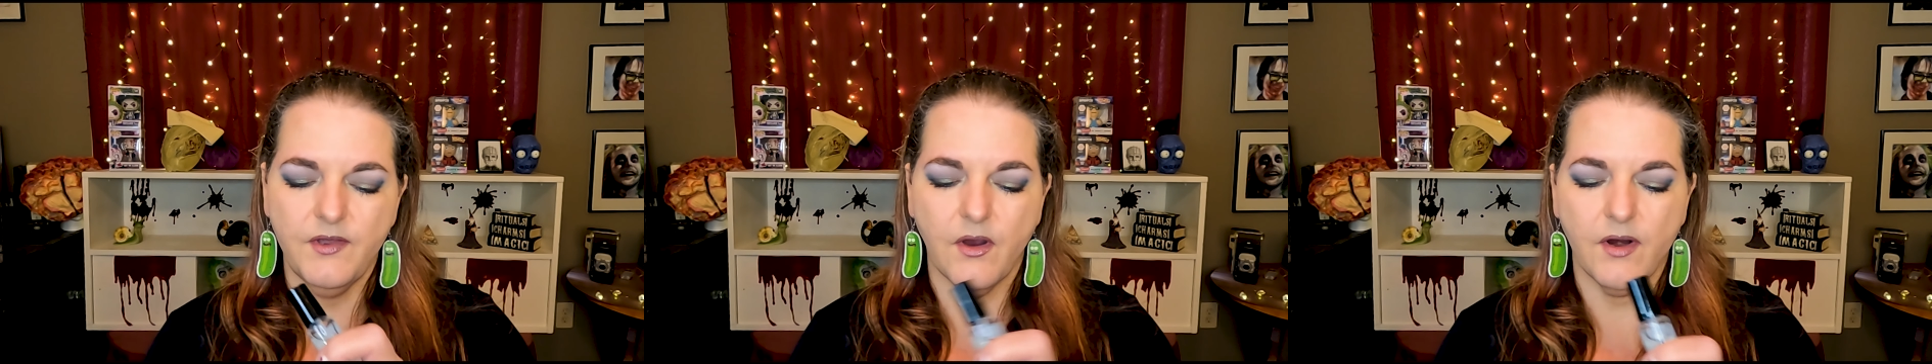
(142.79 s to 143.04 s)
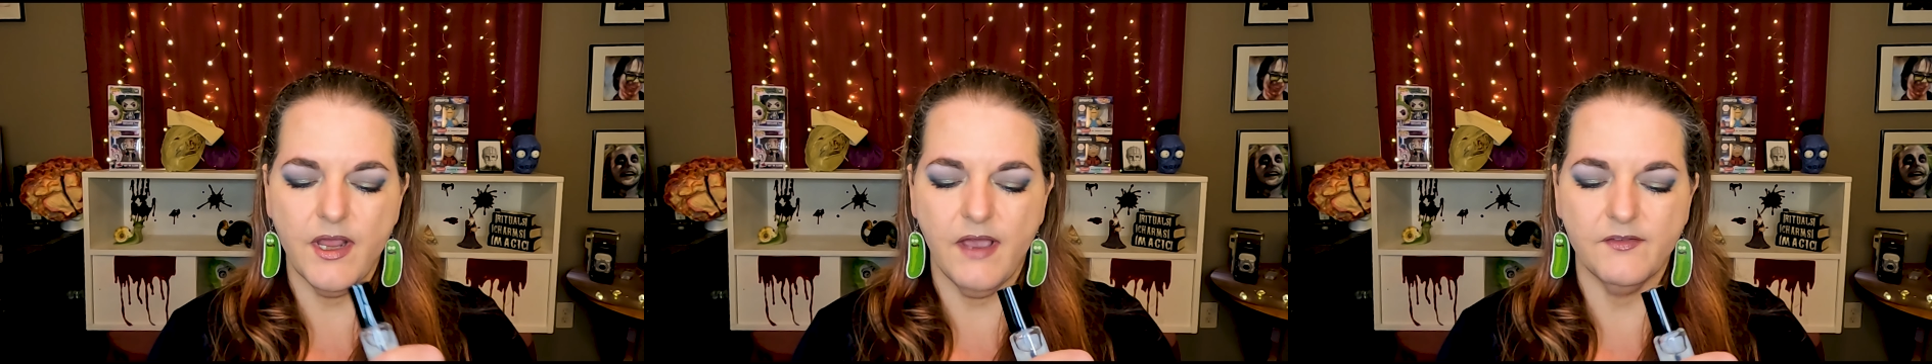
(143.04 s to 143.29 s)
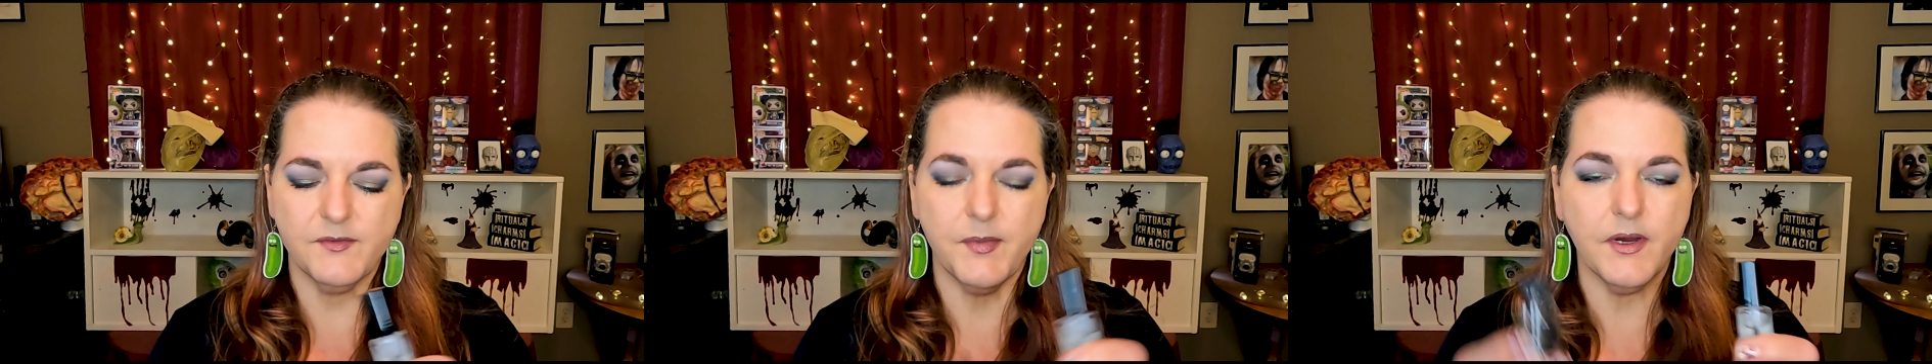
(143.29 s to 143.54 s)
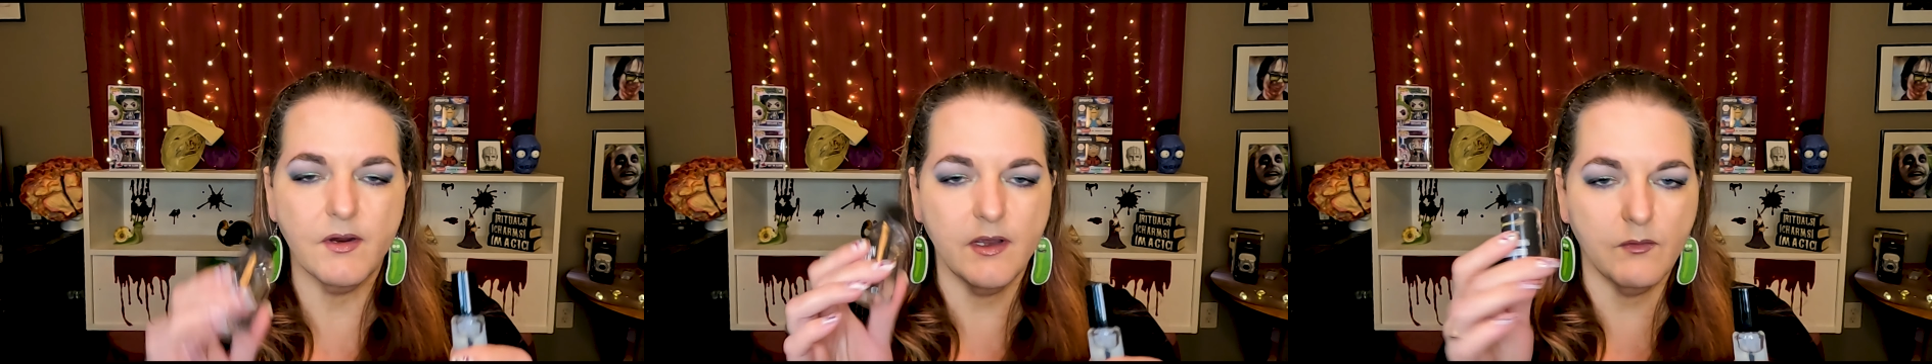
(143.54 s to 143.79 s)
already have
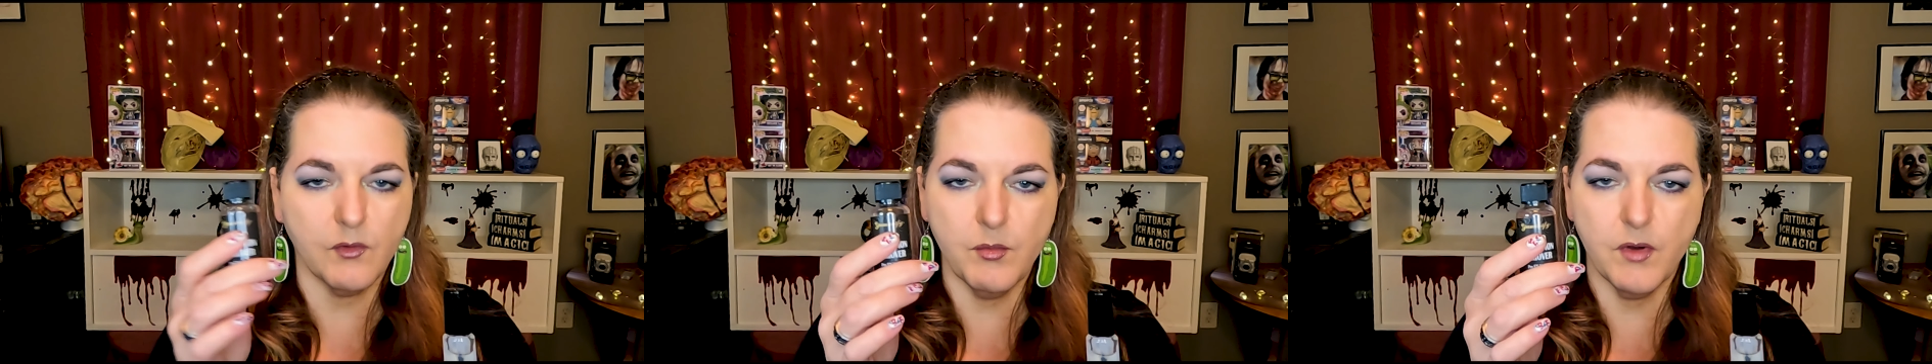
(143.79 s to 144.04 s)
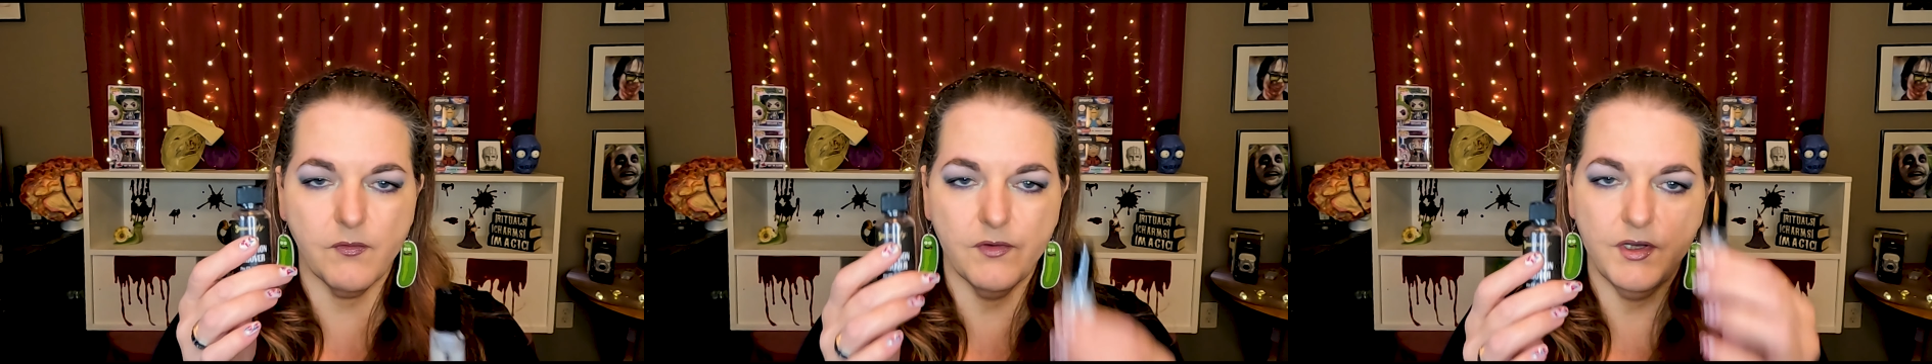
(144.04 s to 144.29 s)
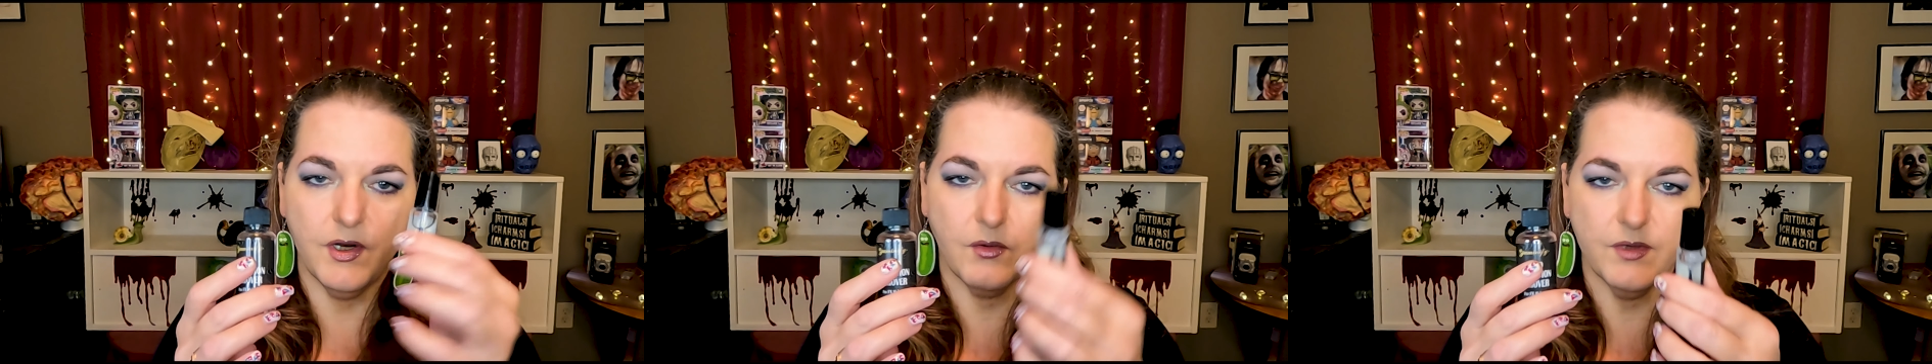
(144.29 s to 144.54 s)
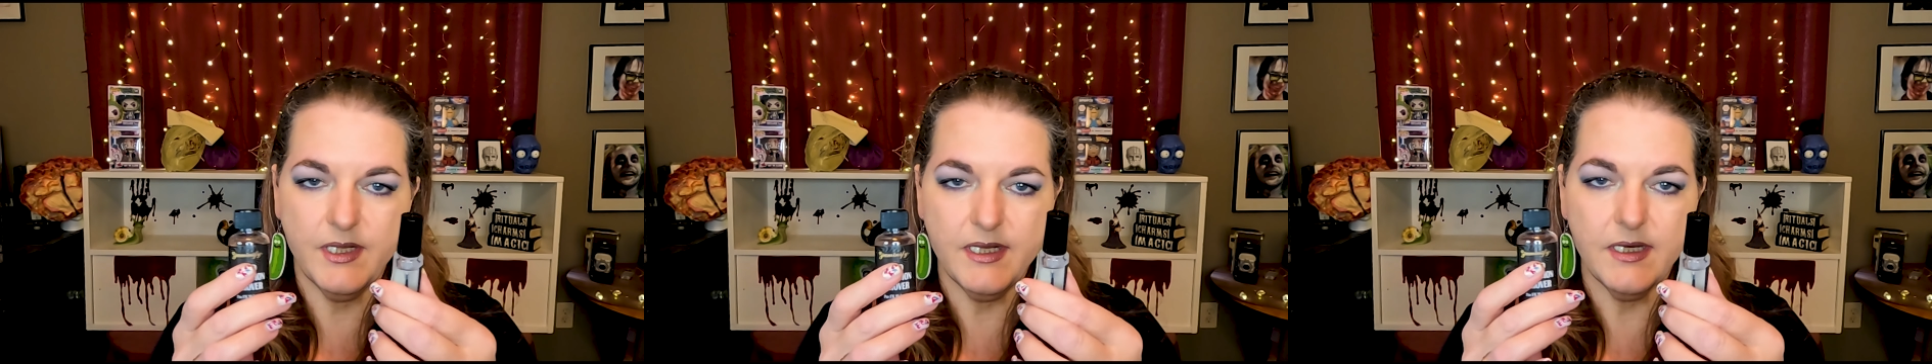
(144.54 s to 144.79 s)
spirit gum remover you
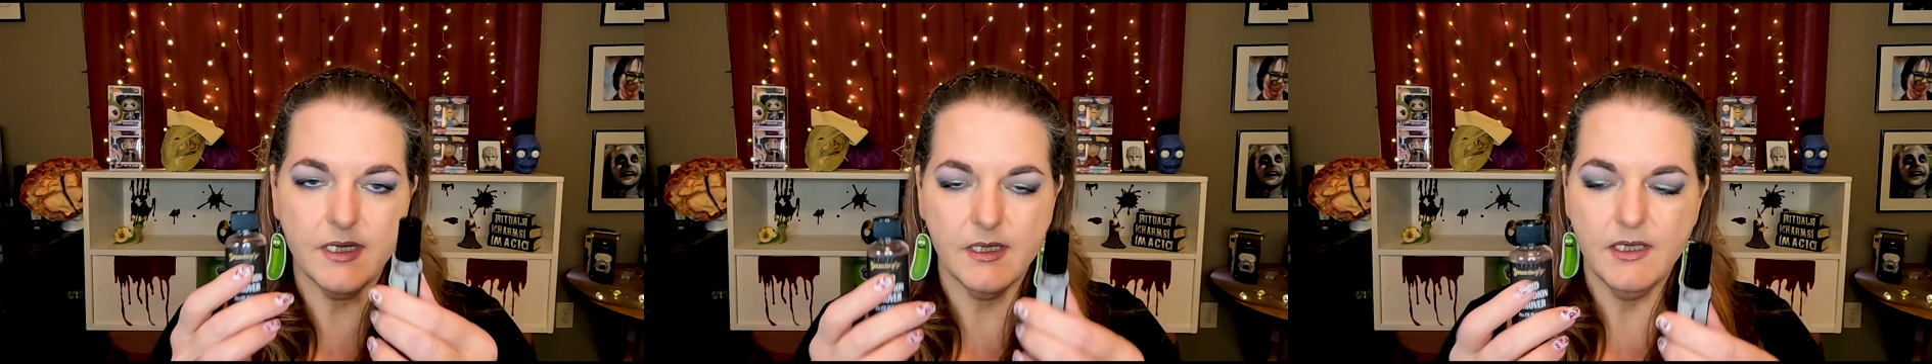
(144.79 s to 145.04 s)
don't need